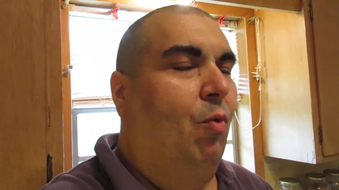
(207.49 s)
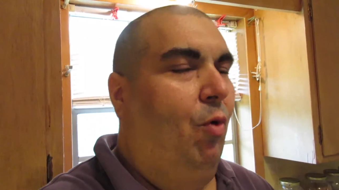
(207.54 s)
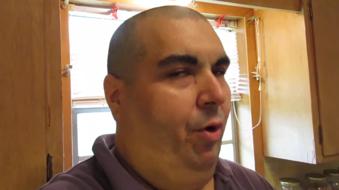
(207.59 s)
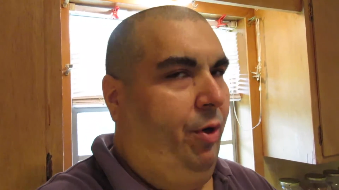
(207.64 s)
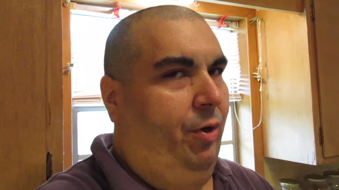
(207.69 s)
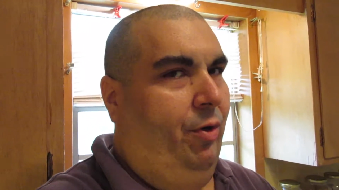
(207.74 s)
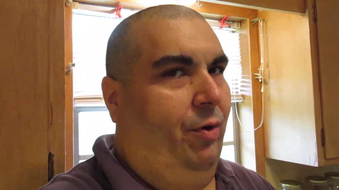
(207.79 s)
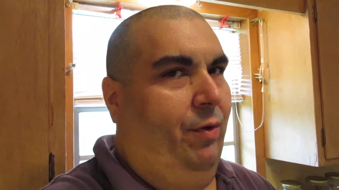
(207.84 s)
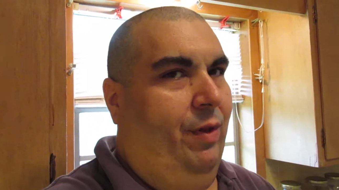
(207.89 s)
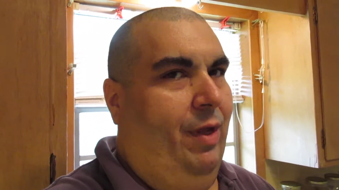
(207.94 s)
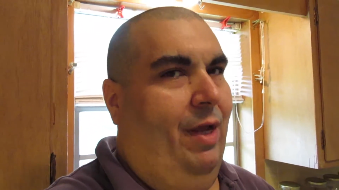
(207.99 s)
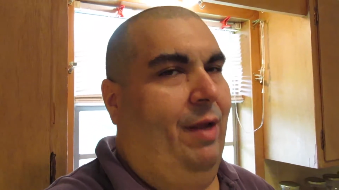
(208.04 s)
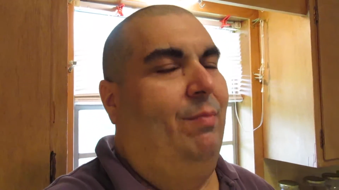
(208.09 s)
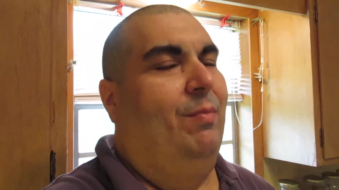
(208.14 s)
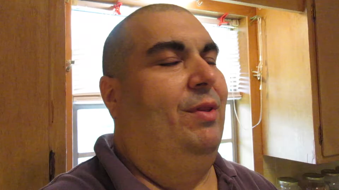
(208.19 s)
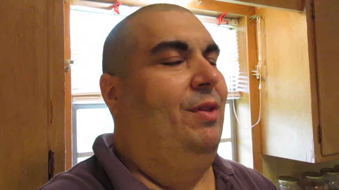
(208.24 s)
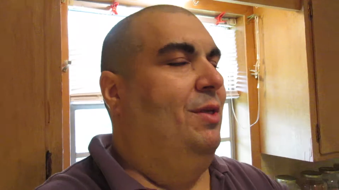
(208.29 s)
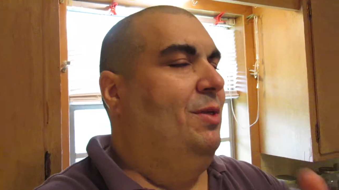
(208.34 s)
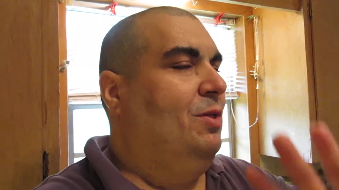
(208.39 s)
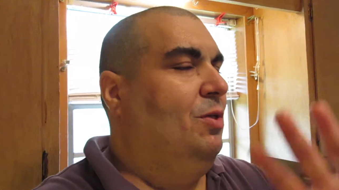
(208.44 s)
Working on that.
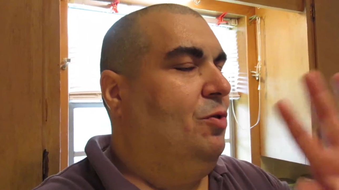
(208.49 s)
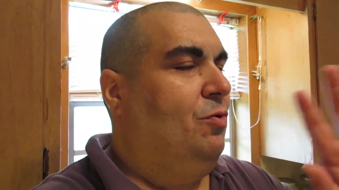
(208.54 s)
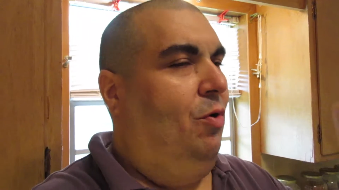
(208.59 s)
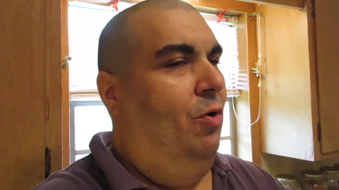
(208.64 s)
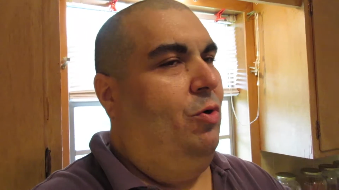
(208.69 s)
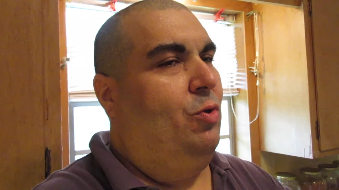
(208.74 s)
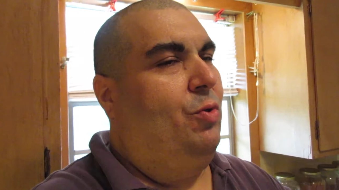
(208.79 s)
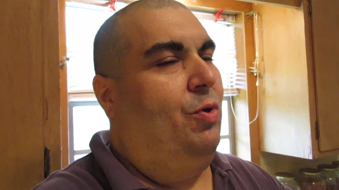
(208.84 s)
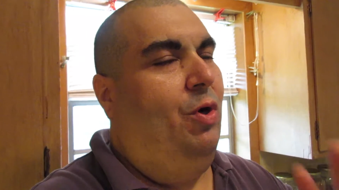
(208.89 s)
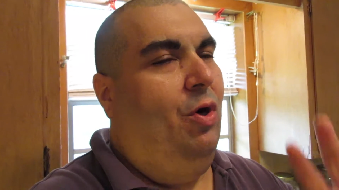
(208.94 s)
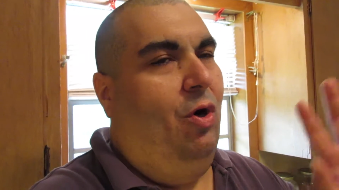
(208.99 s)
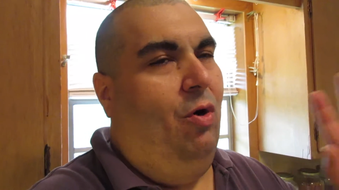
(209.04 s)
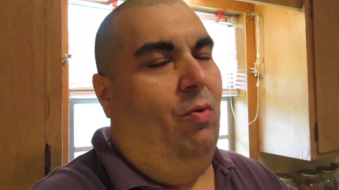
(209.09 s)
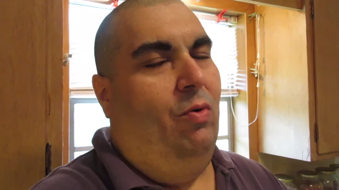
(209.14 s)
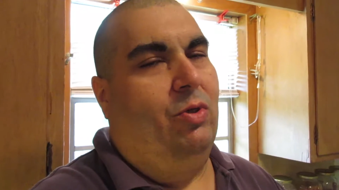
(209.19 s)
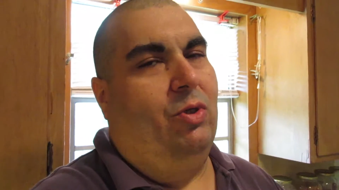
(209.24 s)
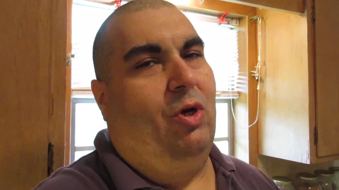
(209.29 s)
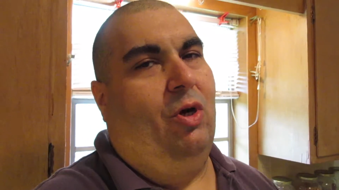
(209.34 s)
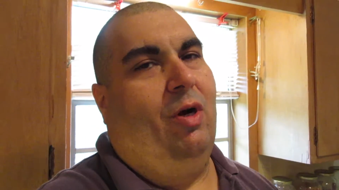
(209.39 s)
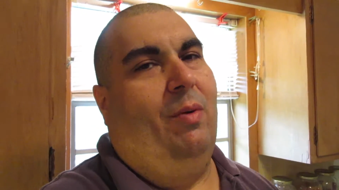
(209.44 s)
But this is grocery haul.
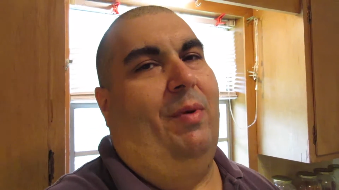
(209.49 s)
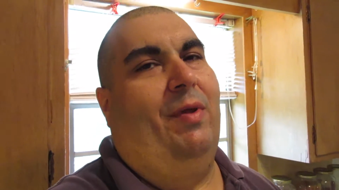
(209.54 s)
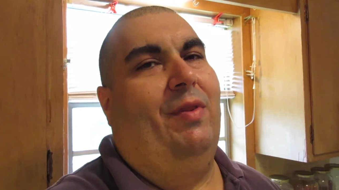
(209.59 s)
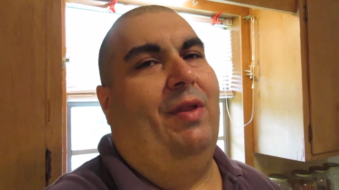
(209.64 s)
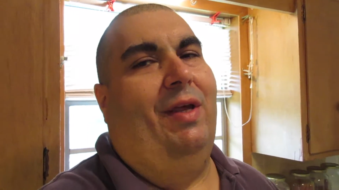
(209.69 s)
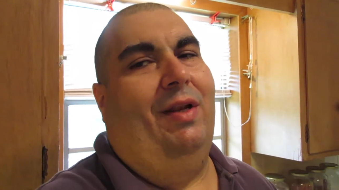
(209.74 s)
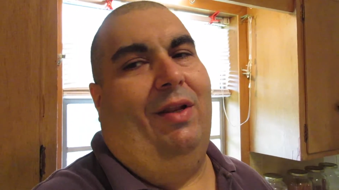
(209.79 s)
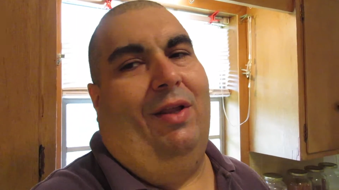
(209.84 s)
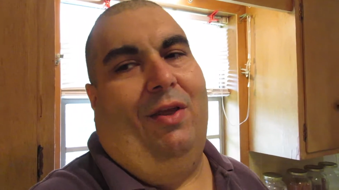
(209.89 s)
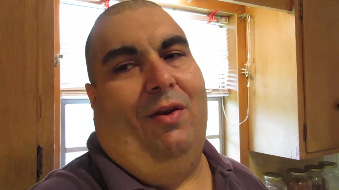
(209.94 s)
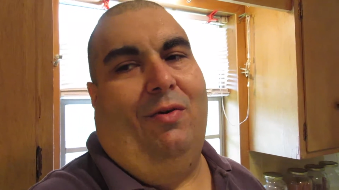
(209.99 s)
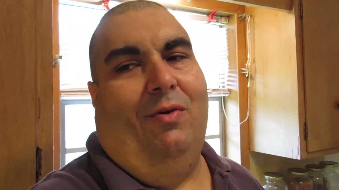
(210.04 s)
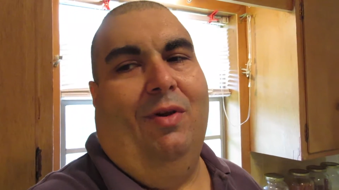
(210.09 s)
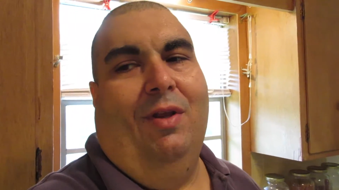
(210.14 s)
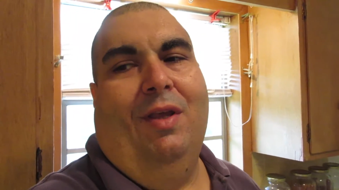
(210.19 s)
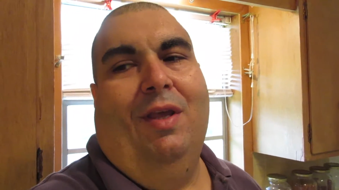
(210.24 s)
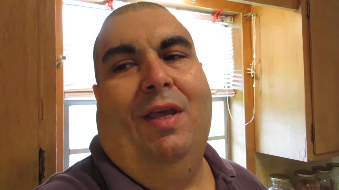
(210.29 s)
We'll talk about that later.